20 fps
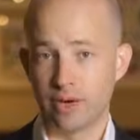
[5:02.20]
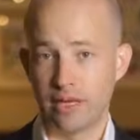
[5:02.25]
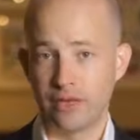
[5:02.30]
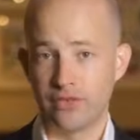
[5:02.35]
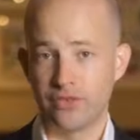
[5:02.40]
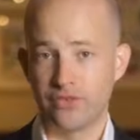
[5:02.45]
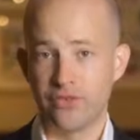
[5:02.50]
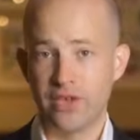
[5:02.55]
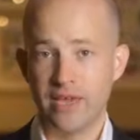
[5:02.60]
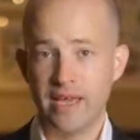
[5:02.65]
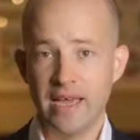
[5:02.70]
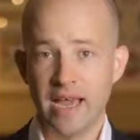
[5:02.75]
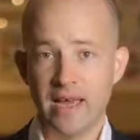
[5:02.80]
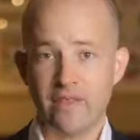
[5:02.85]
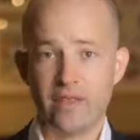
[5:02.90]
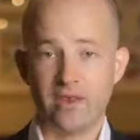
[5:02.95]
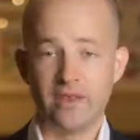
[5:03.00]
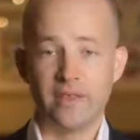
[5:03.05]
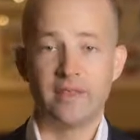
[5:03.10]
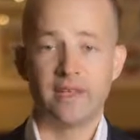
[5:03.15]
audience,
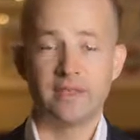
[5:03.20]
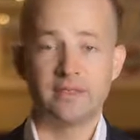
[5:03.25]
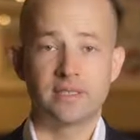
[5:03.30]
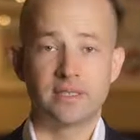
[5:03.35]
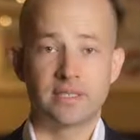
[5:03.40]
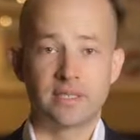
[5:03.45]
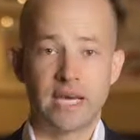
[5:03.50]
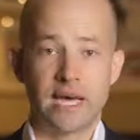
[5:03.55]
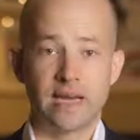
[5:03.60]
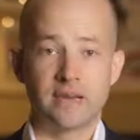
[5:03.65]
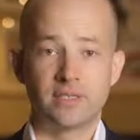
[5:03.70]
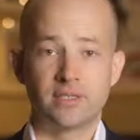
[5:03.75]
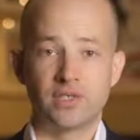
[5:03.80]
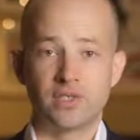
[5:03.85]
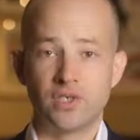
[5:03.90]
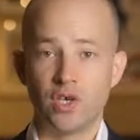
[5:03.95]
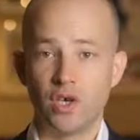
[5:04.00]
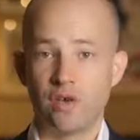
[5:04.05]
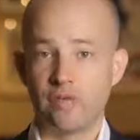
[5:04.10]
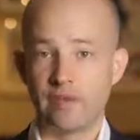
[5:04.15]
and then you then started
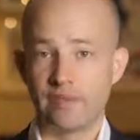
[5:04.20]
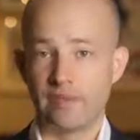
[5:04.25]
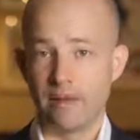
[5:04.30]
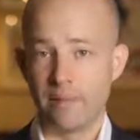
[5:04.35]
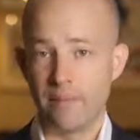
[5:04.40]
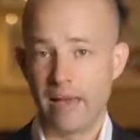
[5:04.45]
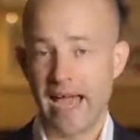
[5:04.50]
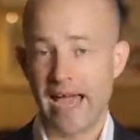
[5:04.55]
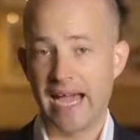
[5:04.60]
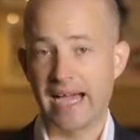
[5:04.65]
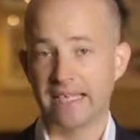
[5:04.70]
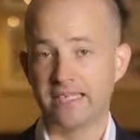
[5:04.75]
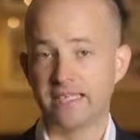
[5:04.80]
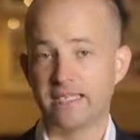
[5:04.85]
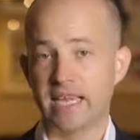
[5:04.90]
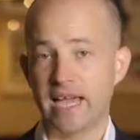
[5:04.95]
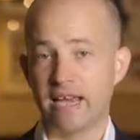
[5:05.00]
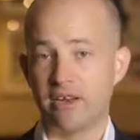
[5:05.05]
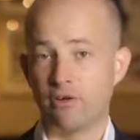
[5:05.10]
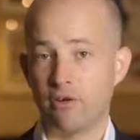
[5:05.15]
serving them
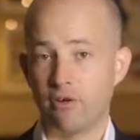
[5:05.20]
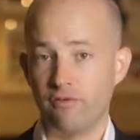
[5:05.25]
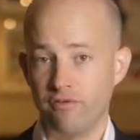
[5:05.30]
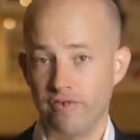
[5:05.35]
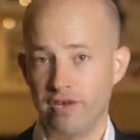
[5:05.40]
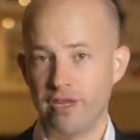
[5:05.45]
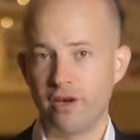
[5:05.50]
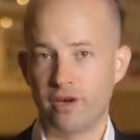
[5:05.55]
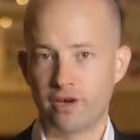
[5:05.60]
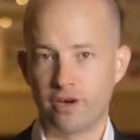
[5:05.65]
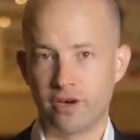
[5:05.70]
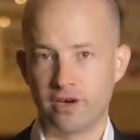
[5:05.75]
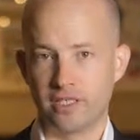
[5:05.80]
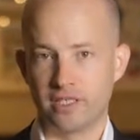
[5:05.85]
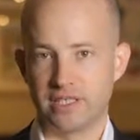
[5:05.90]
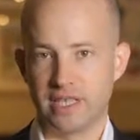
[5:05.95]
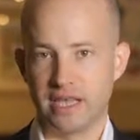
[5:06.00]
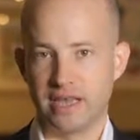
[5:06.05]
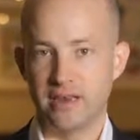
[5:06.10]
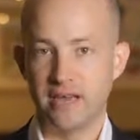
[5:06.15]
ads and or video
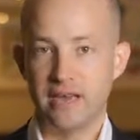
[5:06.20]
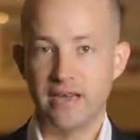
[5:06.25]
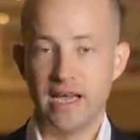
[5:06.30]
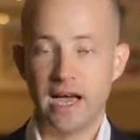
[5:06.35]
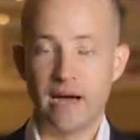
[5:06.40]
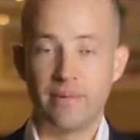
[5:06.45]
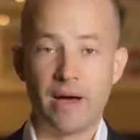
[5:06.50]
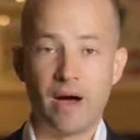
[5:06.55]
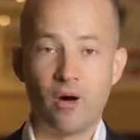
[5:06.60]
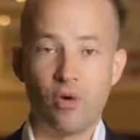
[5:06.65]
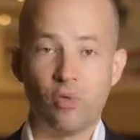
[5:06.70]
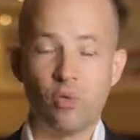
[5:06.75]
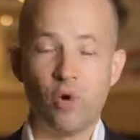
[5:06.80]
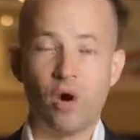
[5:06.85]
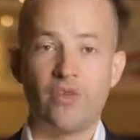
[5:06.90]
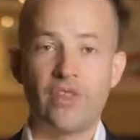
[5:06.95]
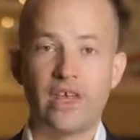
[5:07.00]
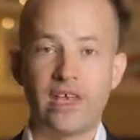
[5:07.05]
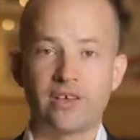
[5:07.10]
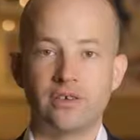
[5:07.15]
content about
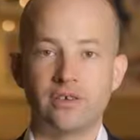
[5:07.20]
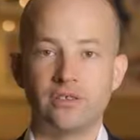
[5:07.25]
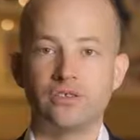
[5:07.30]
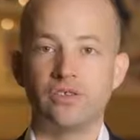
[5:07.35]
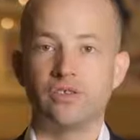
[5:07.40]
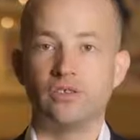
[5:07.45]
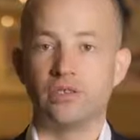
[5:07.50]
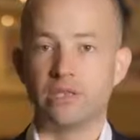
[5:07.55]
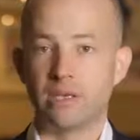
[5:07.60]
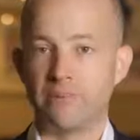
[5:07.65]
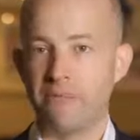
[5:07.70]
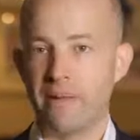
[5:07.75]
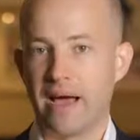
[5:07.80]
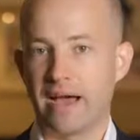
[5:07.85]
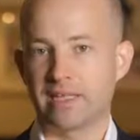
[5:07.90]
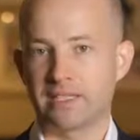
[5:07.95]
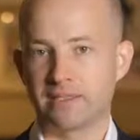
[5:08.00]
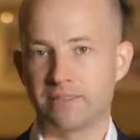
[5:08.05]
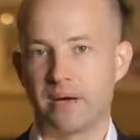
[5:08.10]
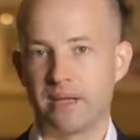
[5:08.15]
what they could do to
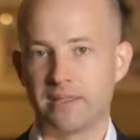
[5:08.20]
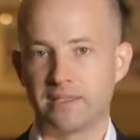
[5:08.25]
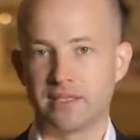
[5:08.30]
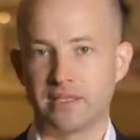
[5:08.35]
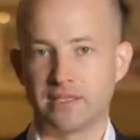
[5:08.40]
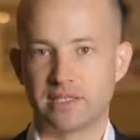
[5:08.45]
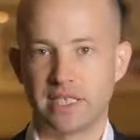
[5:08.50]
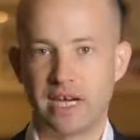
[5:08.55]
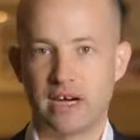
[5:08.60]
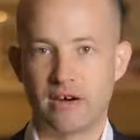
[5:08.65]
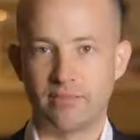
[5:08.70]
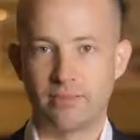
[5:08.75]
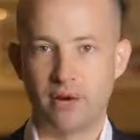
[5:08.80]
maximize their sale